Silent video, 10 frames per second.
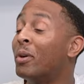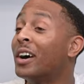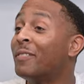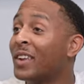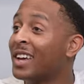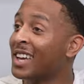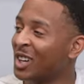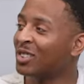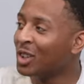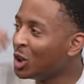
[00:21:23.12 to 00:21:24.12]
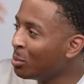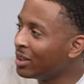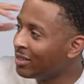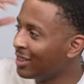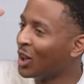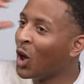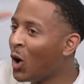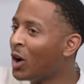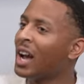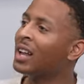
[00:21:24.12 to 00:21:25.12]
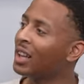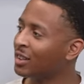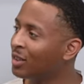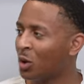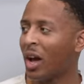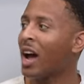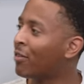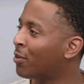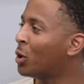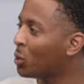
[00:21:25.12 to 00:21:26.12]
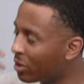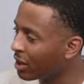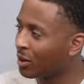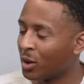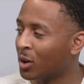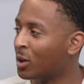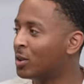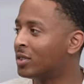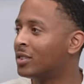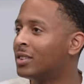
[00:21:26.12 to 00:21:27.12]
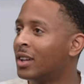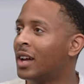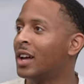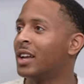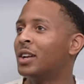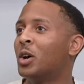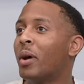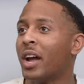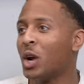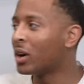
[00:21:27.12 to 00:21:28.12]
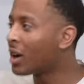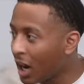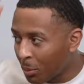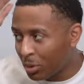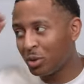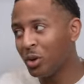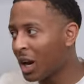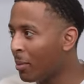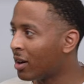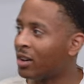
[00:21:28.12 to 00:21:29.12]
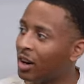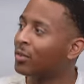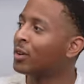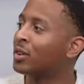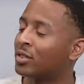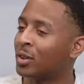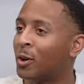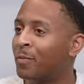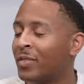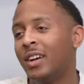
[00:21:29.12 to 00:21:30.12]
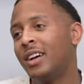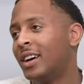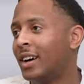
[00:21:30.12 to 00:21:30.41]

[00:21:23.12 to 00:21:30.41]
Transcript: But it was a little bit long. It had like a little afro with like curls, and you know, my hair would kind of protrude out of my cover. So you